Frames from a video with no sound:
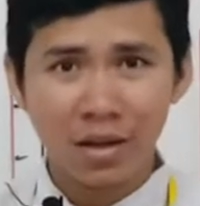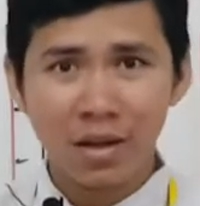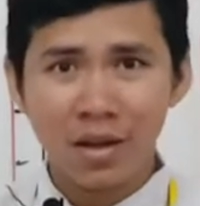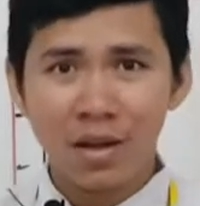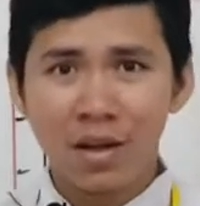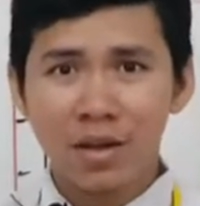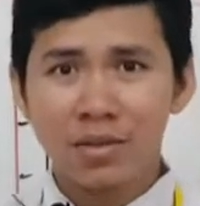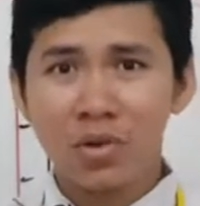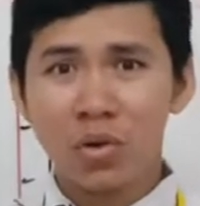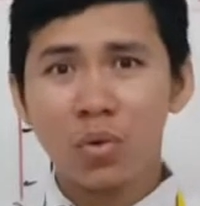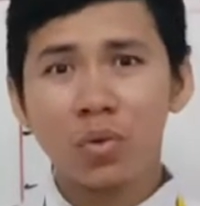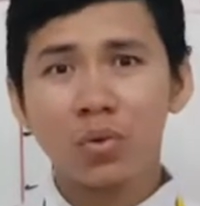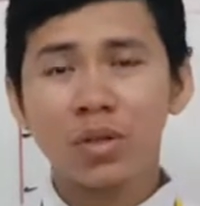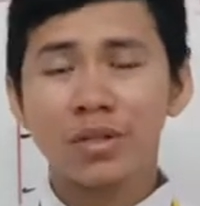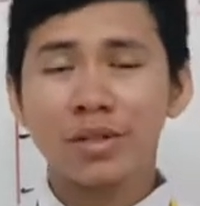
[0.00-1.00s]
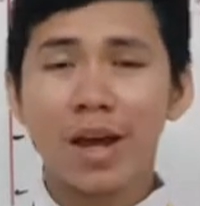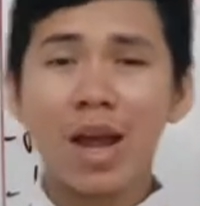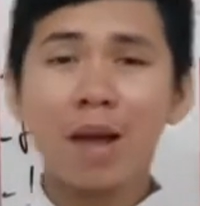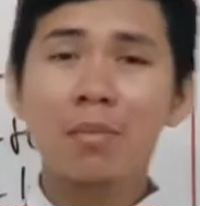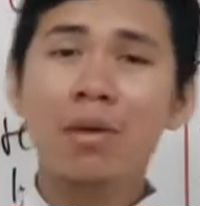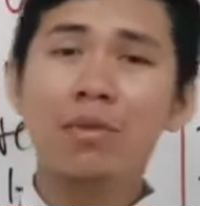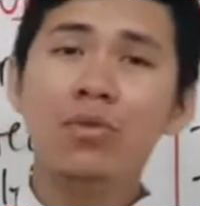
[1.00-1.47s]
So the
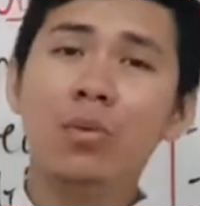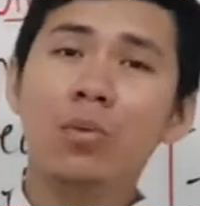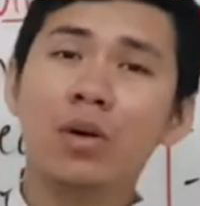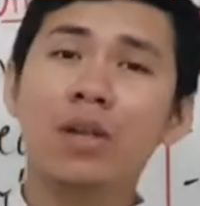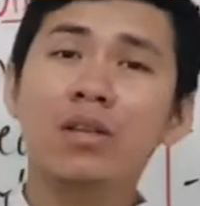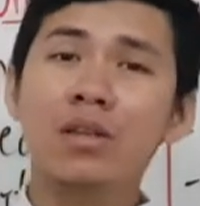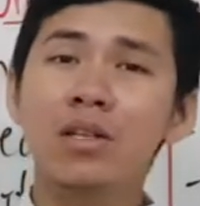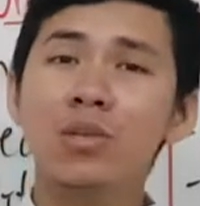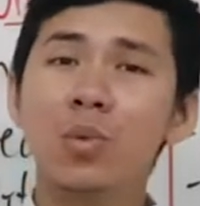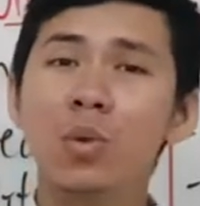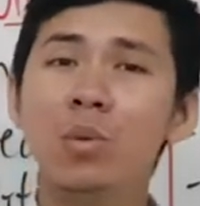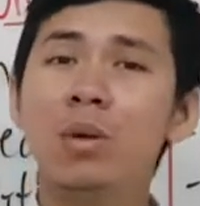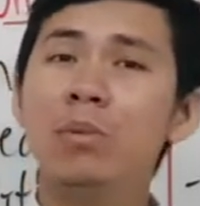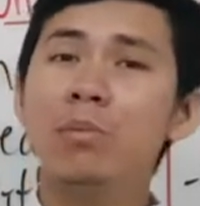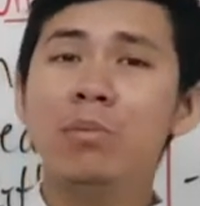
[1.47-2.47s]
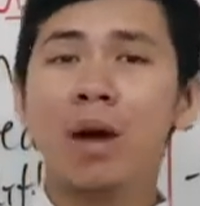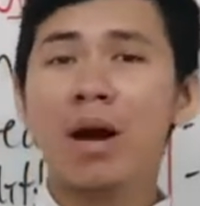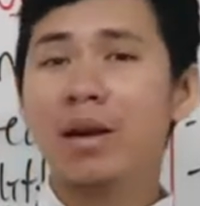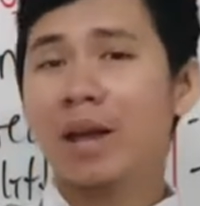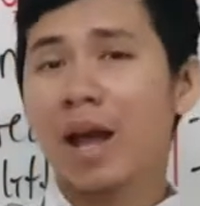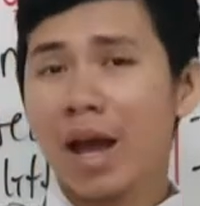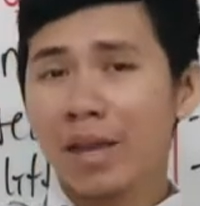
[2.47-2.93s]
time of your progress test will be by
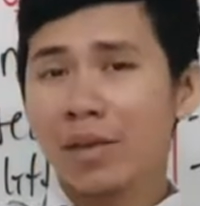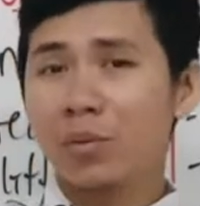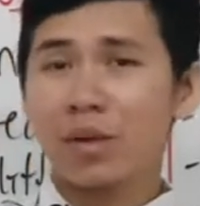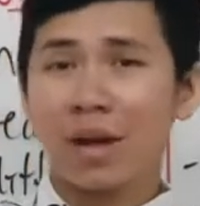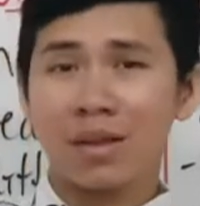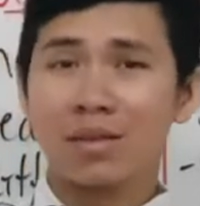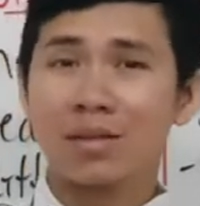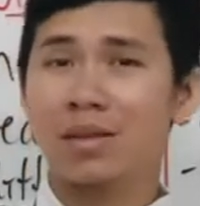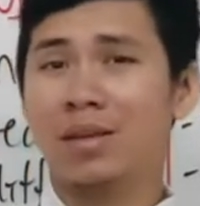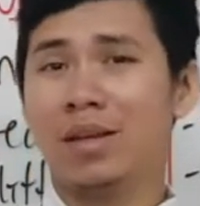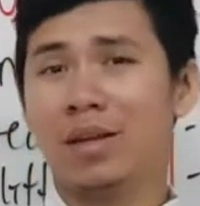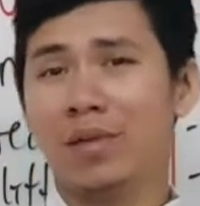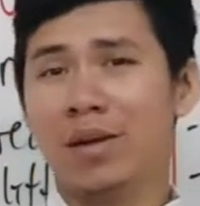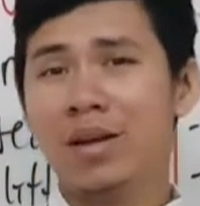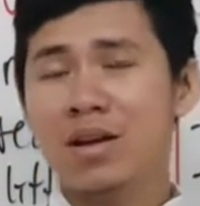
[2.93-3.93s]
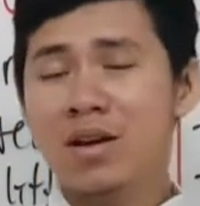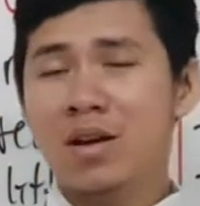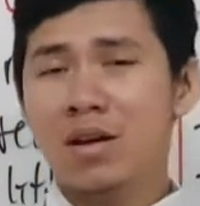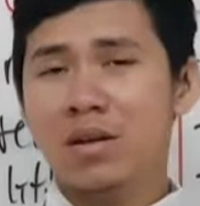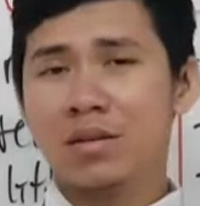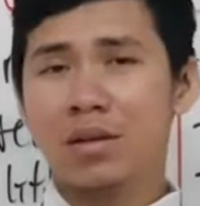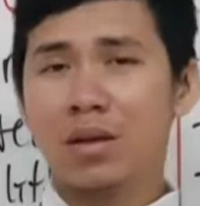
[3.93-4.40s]
9 or 9:30, right?
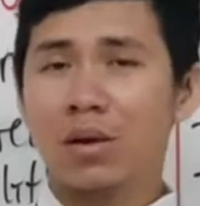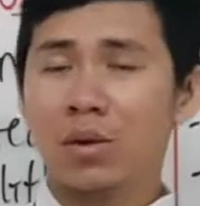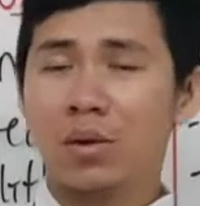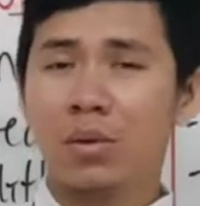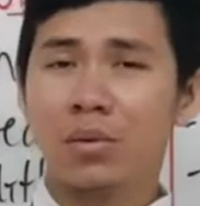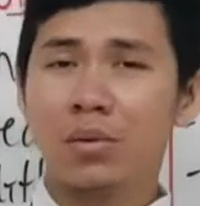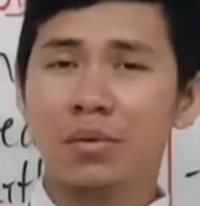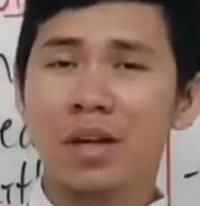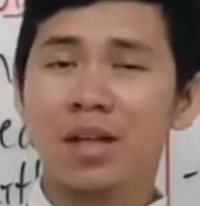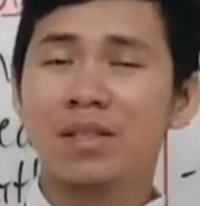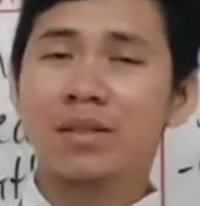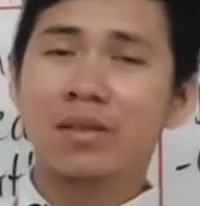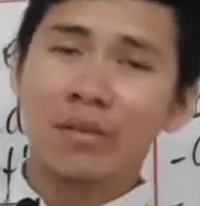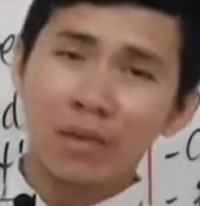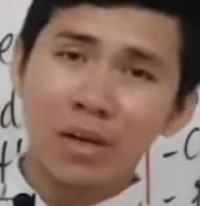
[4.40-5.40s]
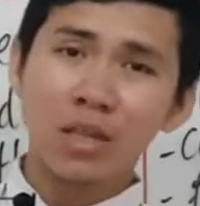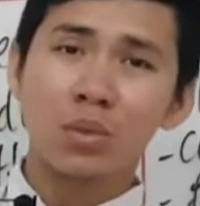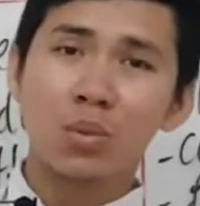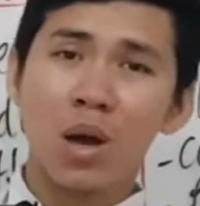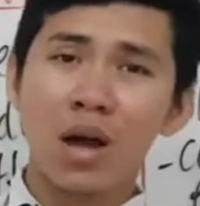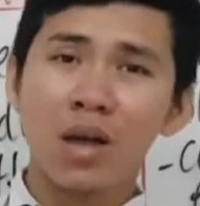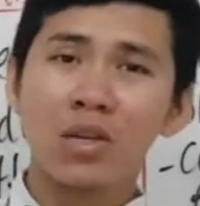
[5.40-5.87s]
So that's
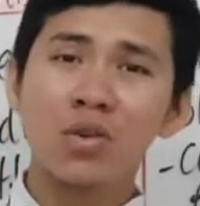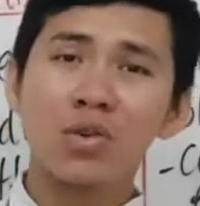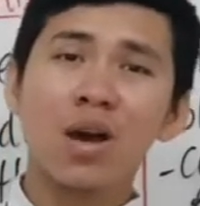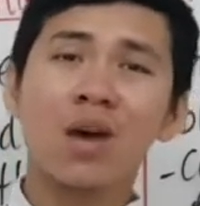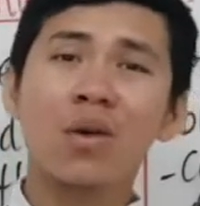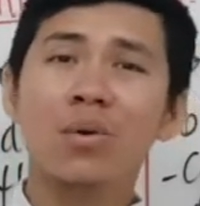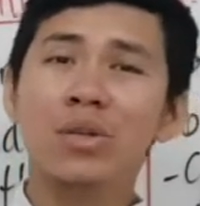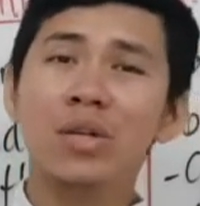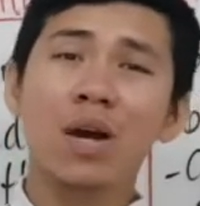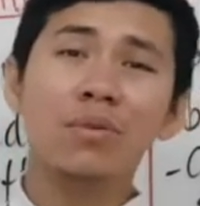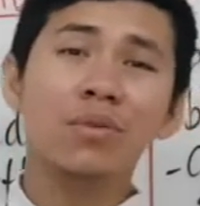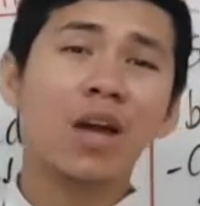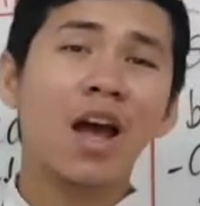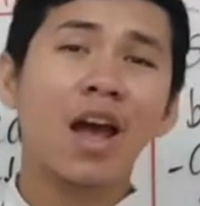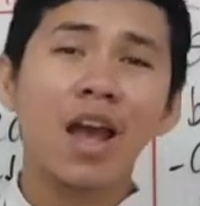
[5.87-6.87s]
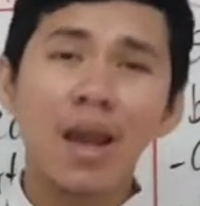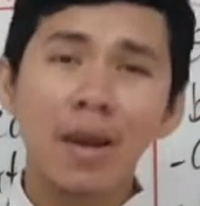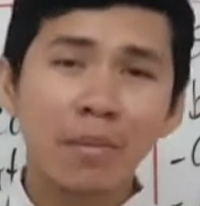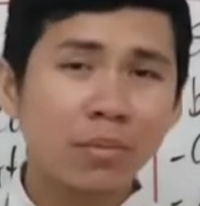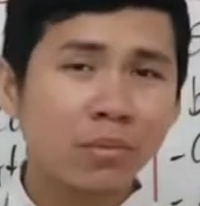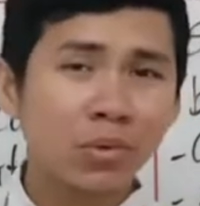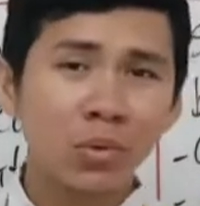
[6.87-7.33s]
why you are going to have
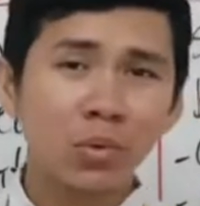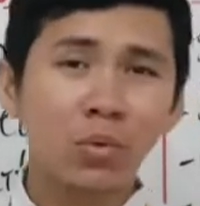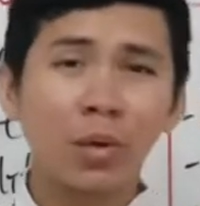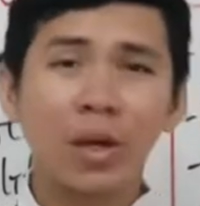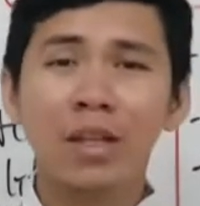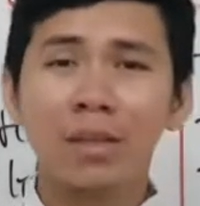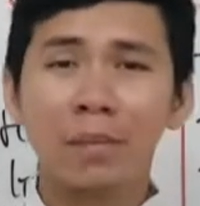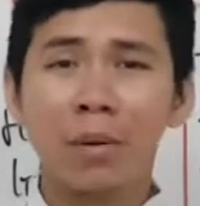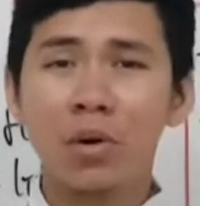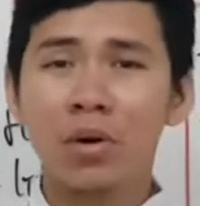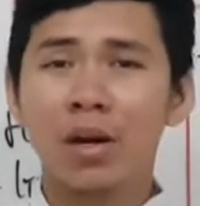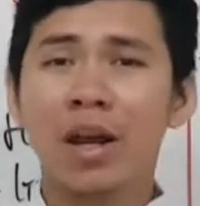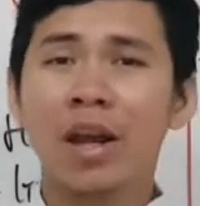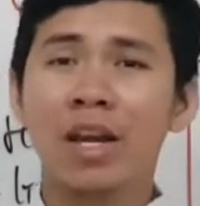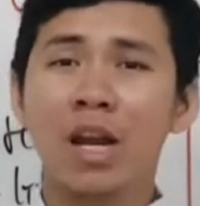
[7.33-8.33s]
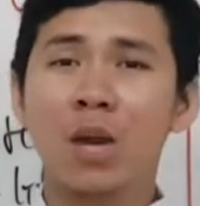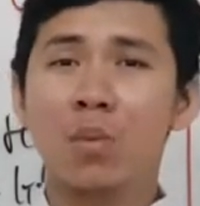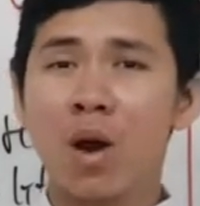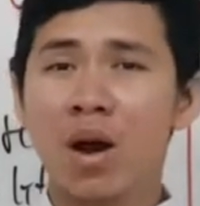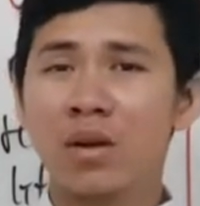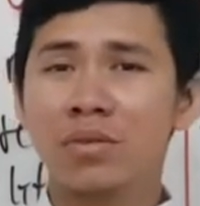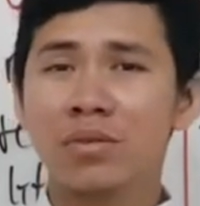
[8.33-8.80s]
time to read the book in
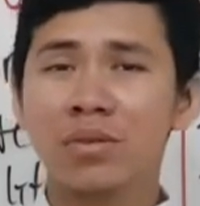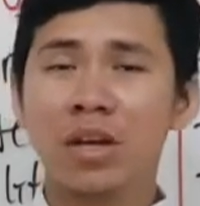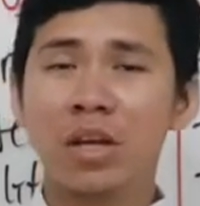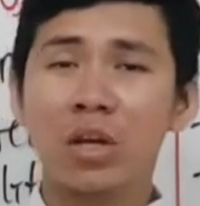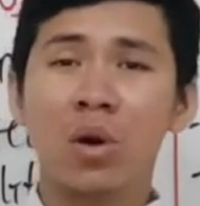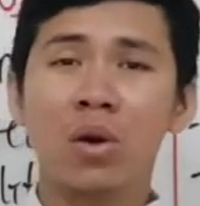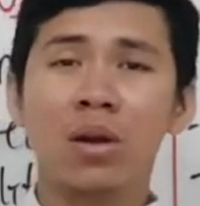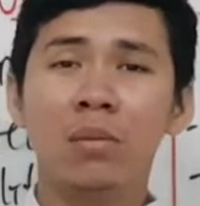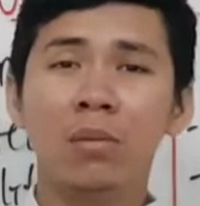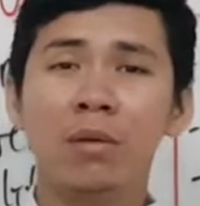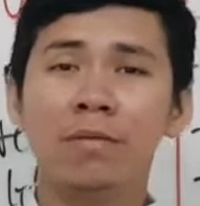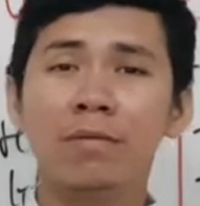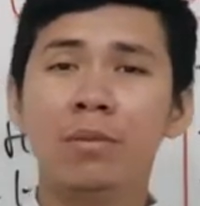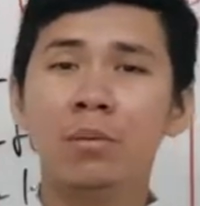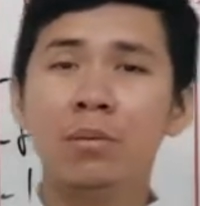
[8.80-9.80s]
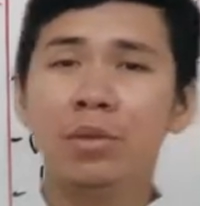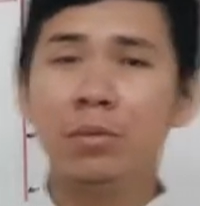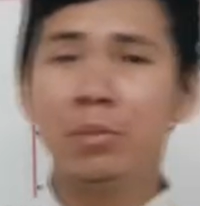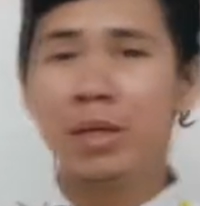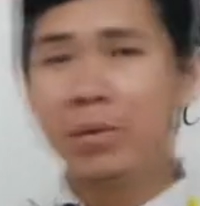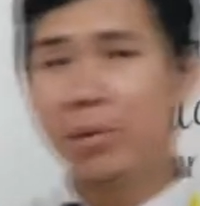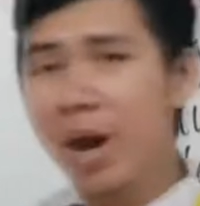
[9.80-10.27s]
advance in order to
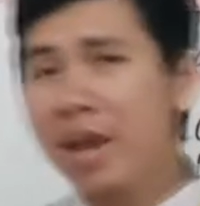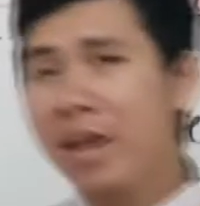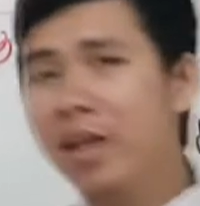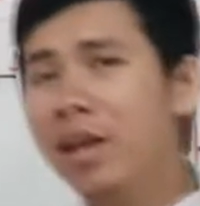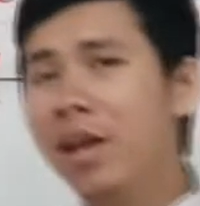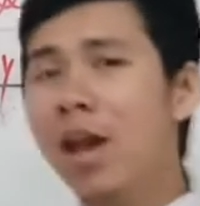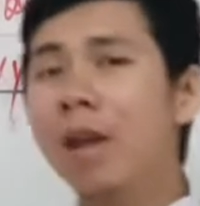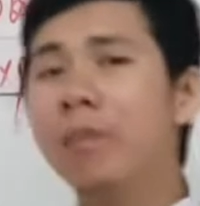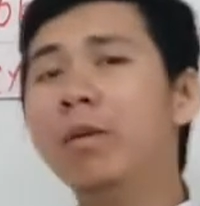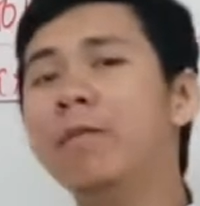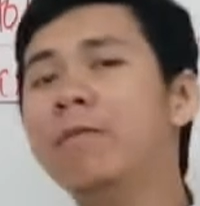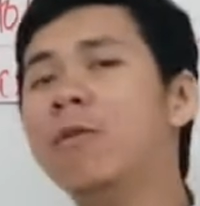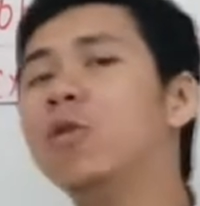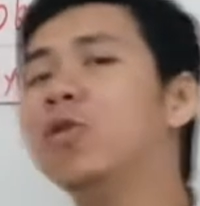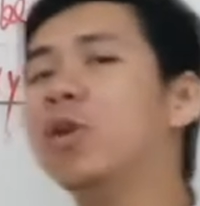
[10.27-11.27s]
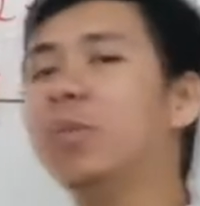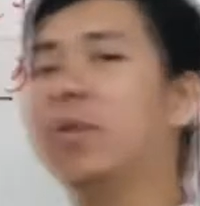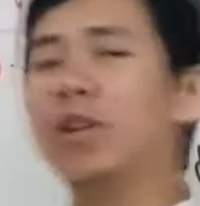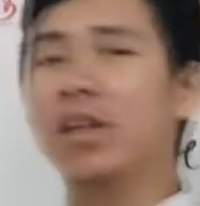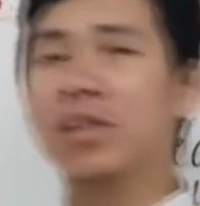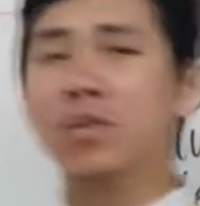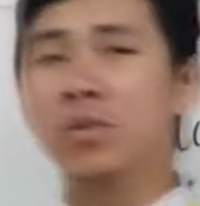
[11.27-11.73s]
be ready before your
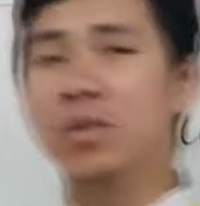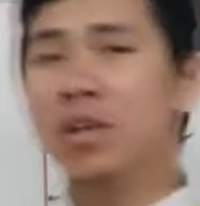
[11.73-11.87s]
progress